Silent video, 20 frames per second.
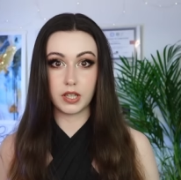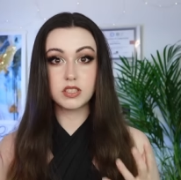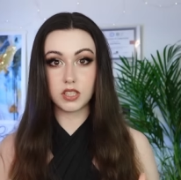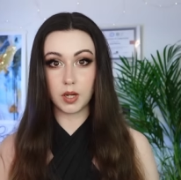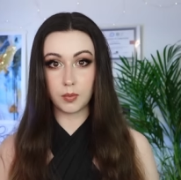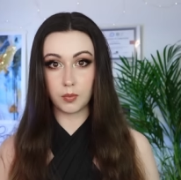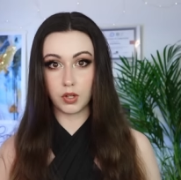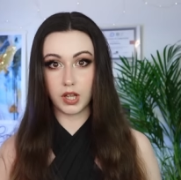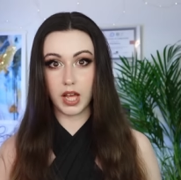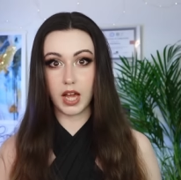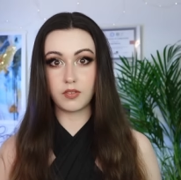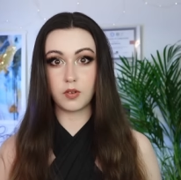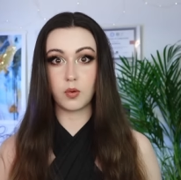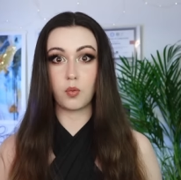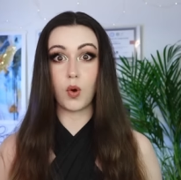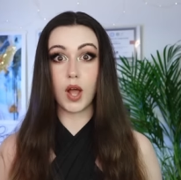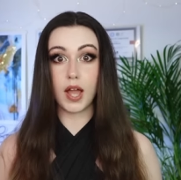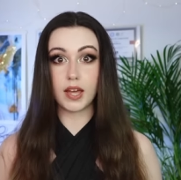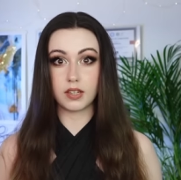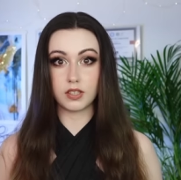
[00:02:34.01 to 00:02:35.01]
Some will have
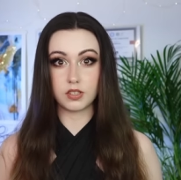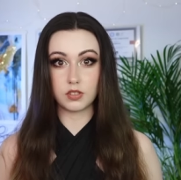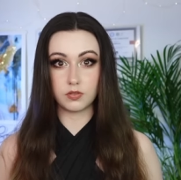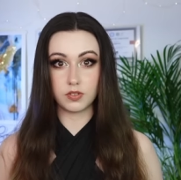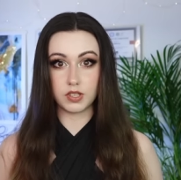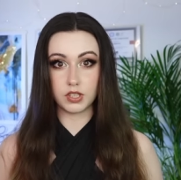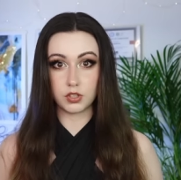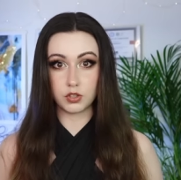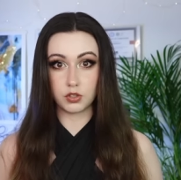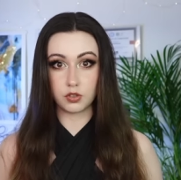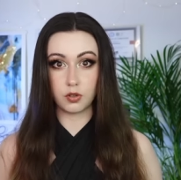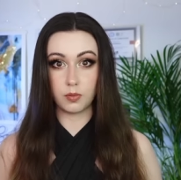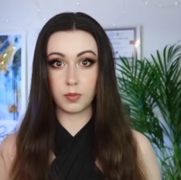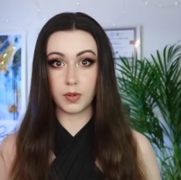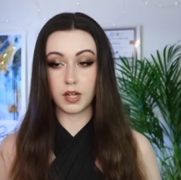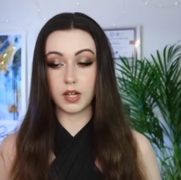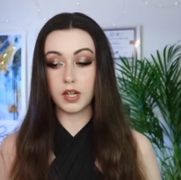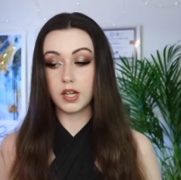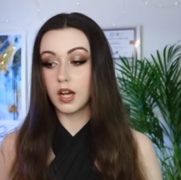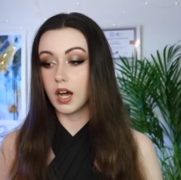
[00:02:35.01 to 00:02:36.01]
awareness of this
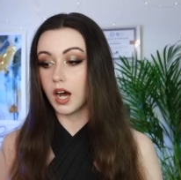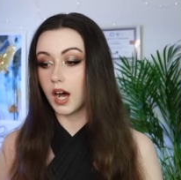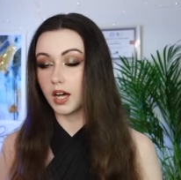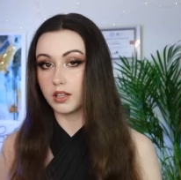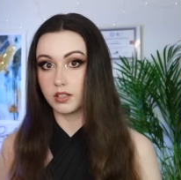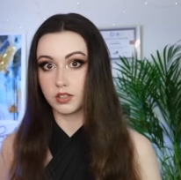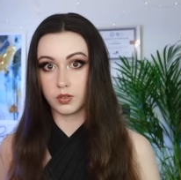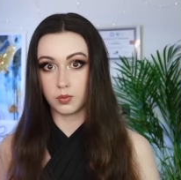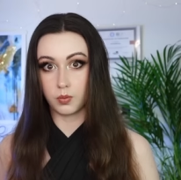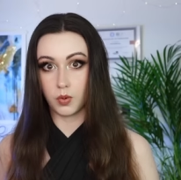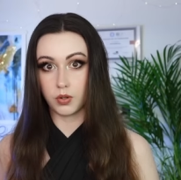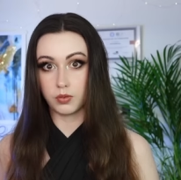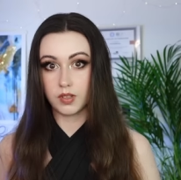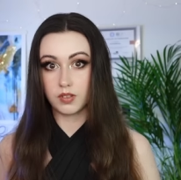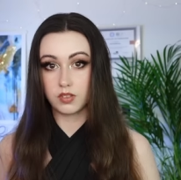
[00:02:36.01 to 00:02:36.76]
trauma, others won't.